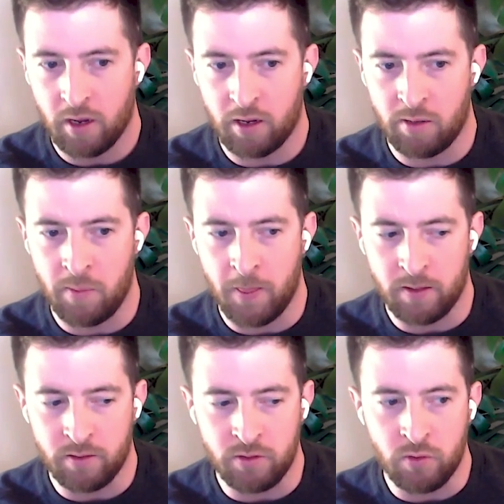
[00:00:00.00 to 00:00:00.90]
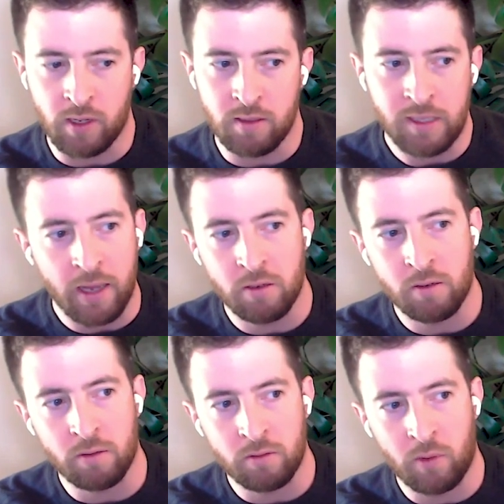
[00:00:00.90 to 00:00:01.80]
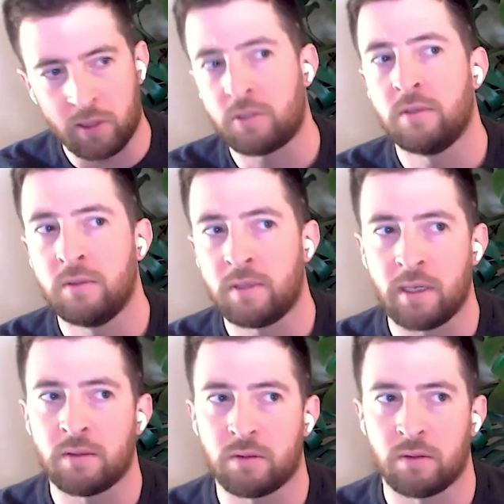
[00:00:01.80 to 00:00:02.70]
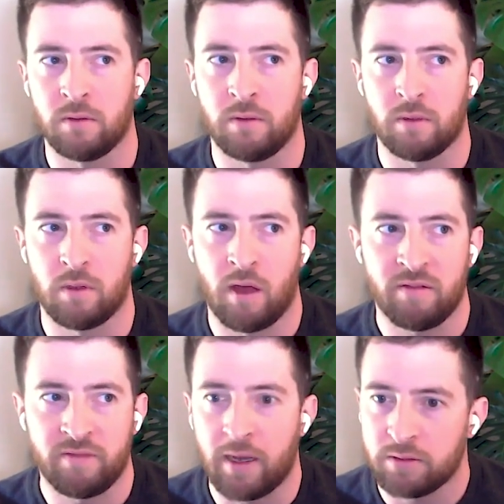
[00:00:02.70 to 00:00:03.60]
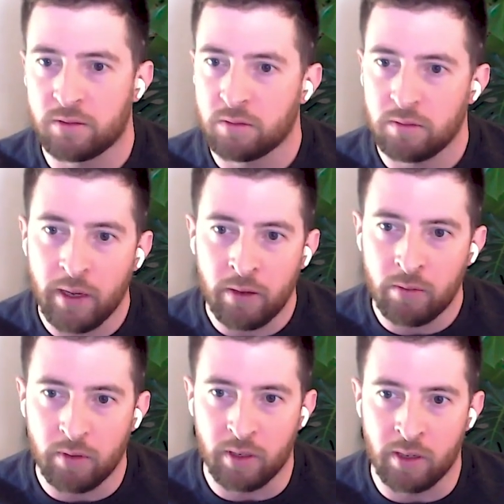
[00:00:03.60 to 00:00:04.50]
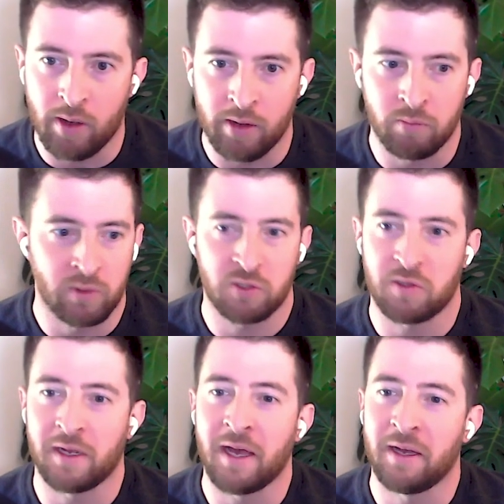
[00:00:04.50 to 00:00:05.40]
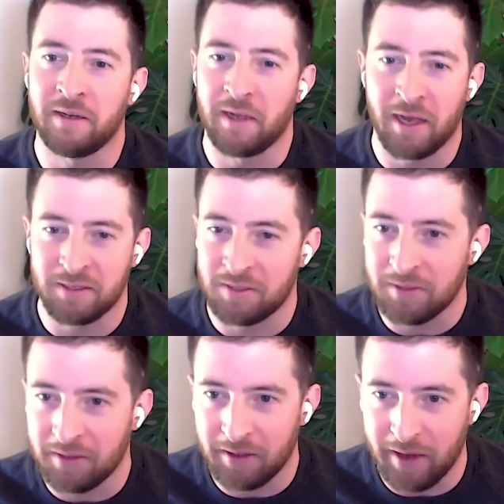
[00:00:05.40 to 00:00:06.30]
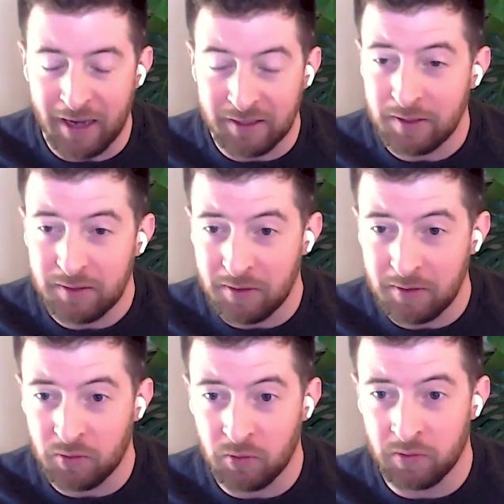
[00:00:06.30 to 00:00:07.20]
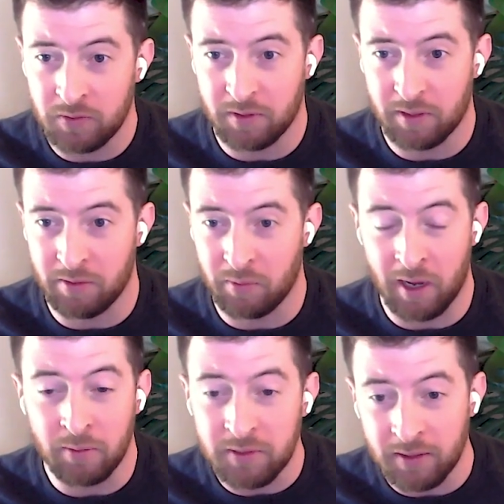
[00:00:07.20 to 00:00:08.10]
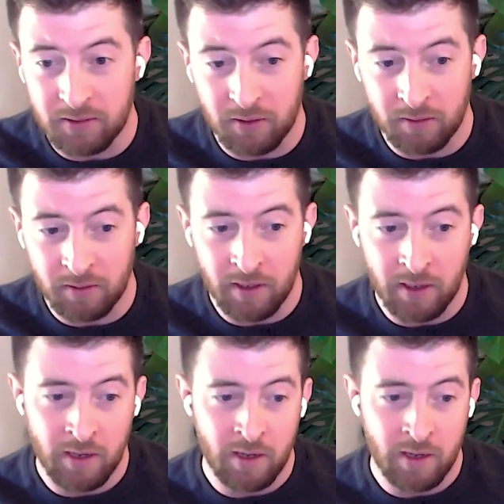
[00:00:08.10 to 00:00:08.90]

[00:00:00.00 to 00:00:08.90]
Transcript: um, you can get your questions answered a lot faster now. Uh, I wish that I had asset, access to these tools uh, when I was getting started.